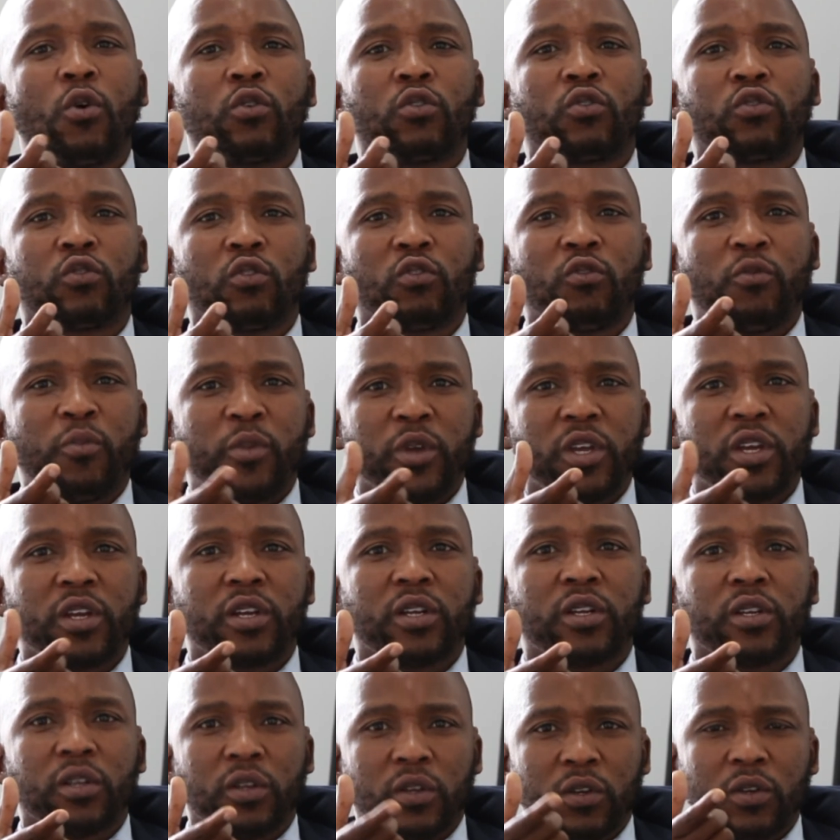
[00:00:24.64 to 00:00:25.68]
cause of
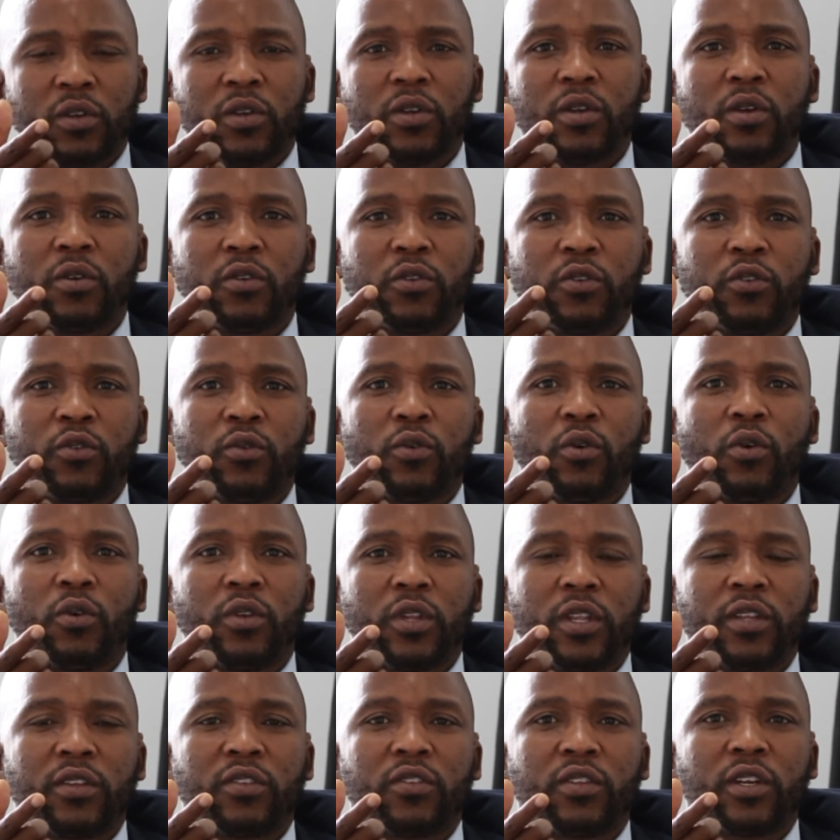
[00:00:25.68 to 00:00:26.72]
being to
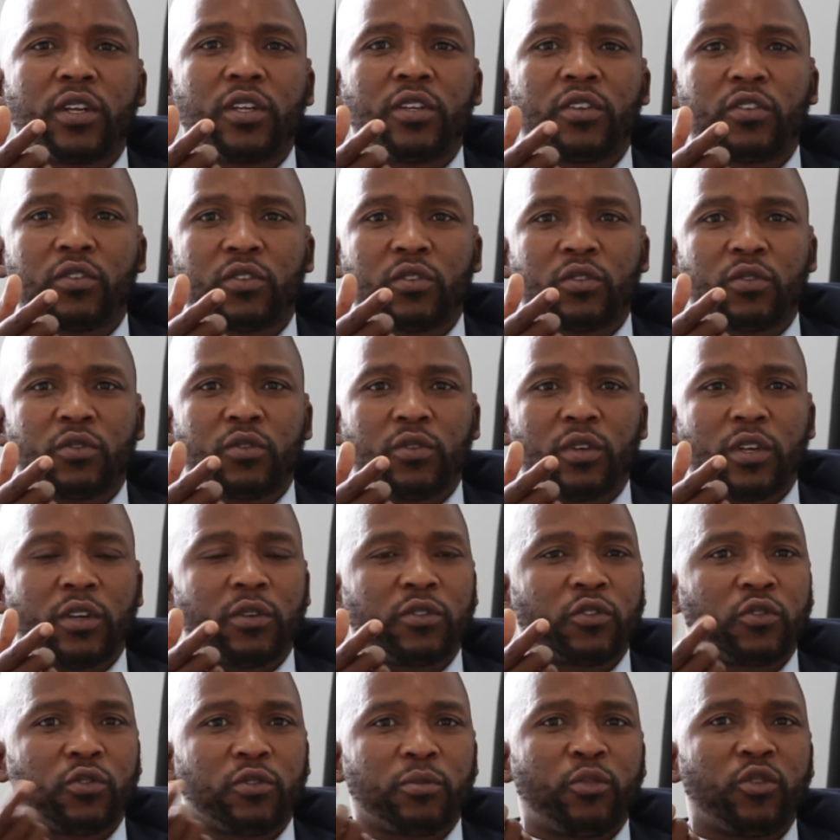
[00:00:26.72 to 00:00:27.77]
own the streets, I
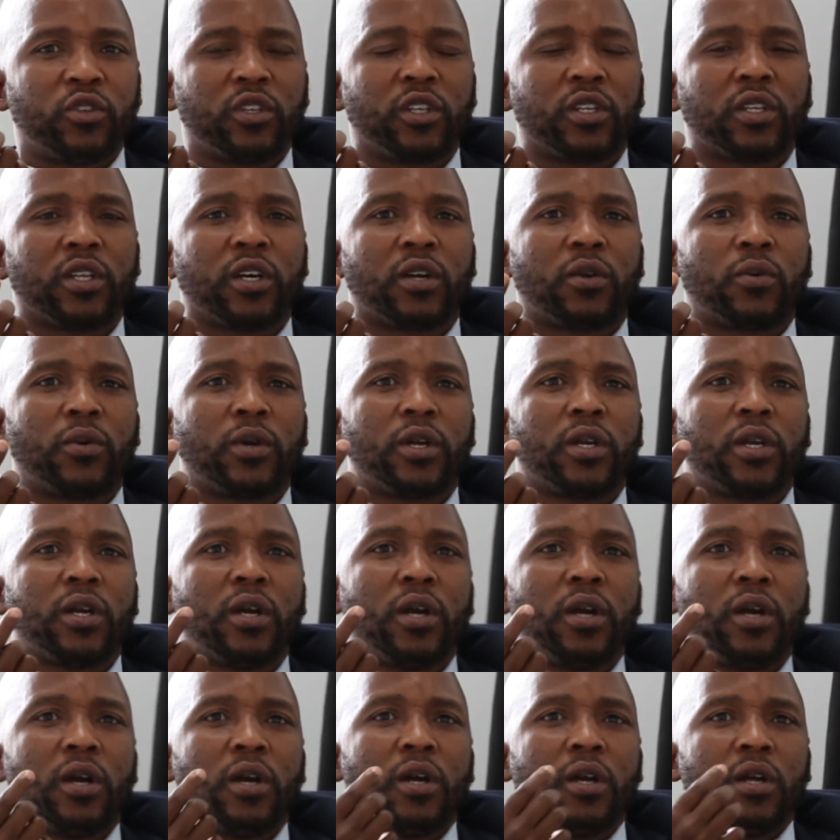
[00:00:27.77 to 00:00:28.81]
should put it that way.
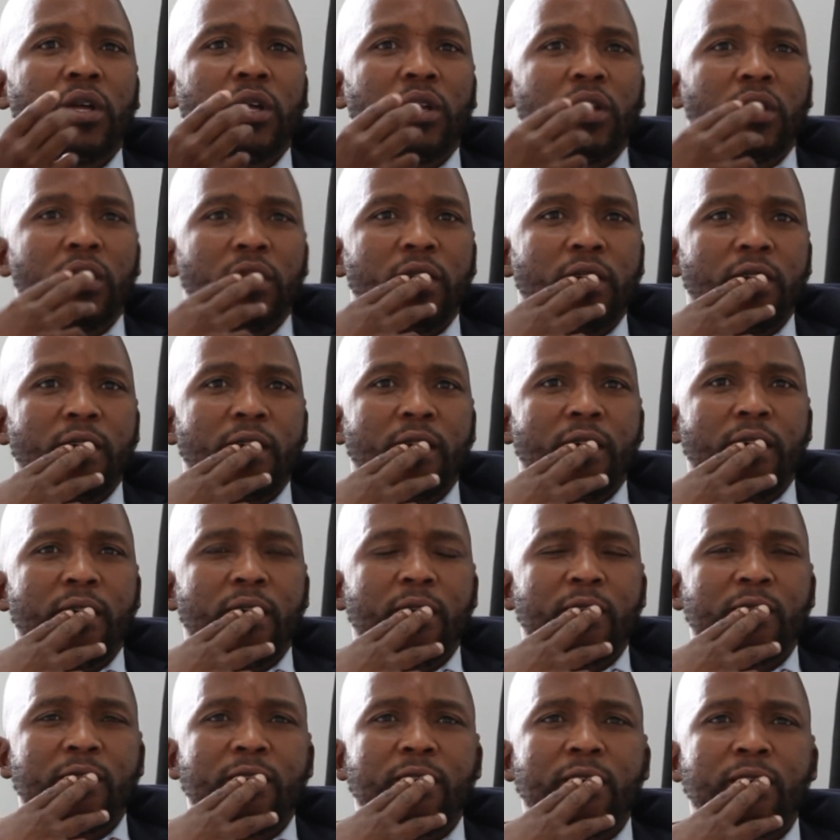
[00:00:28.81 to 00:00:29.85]
Yeah,
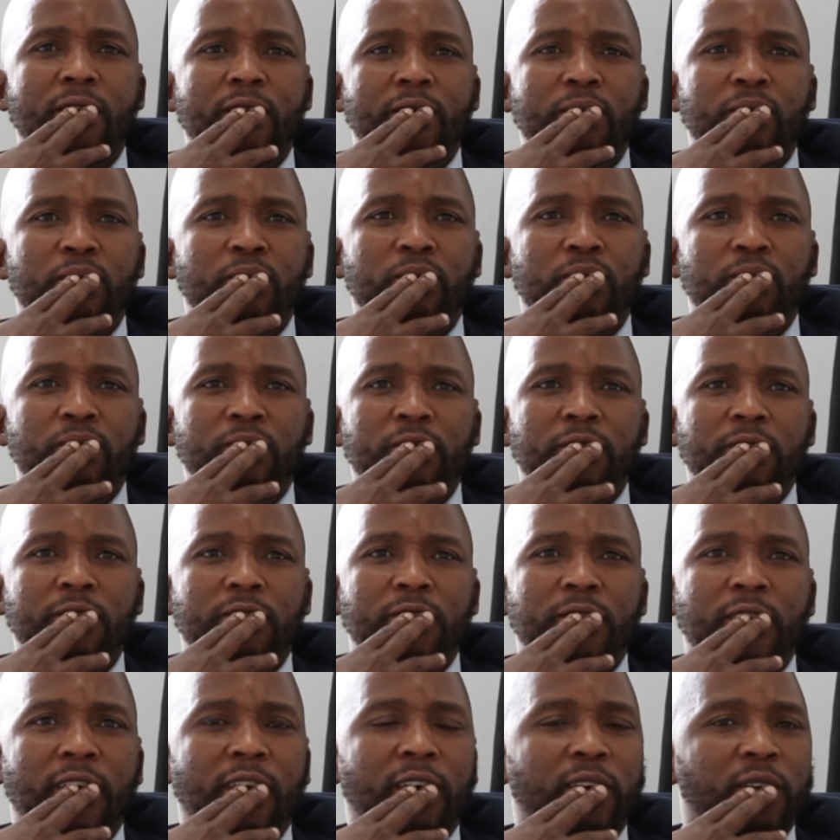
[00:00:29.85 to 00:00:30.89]
a
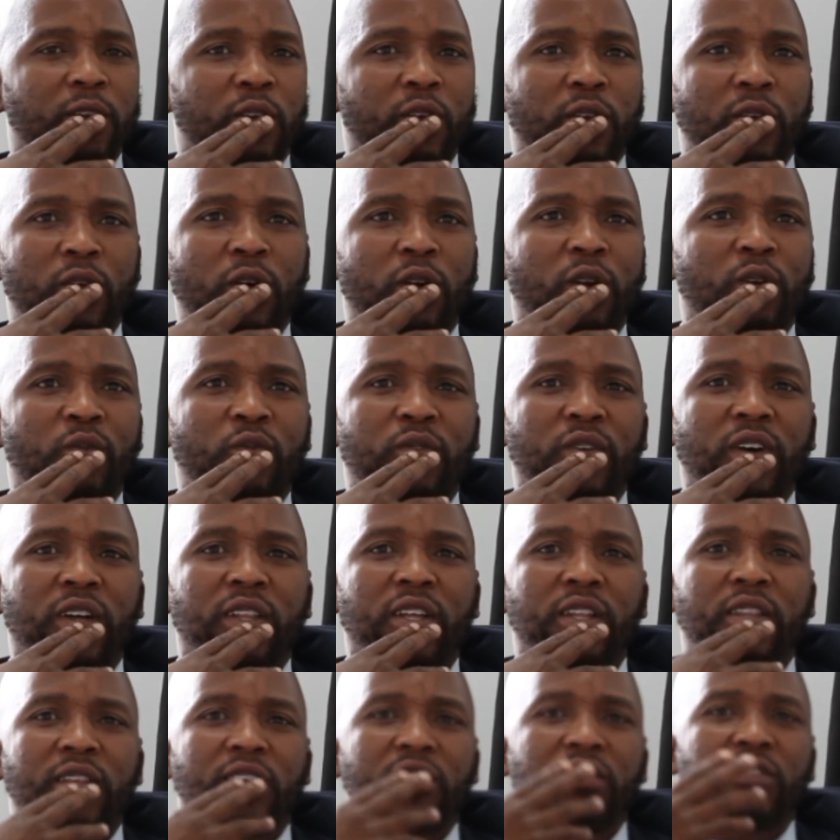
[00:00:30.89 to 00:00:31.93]
lot of
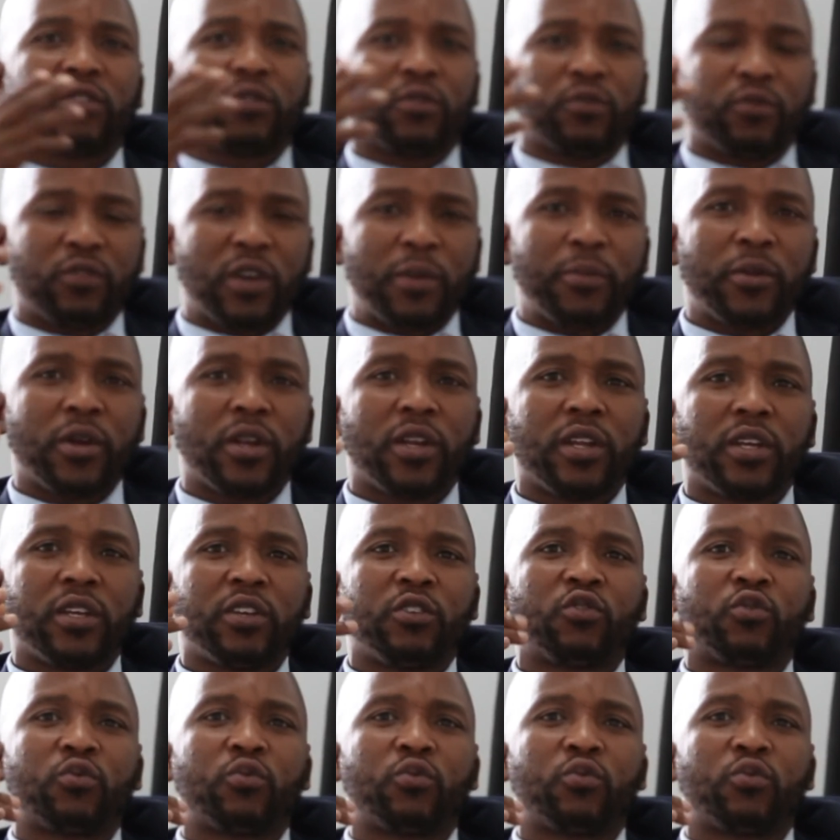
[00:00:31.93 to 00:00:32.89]
other things, family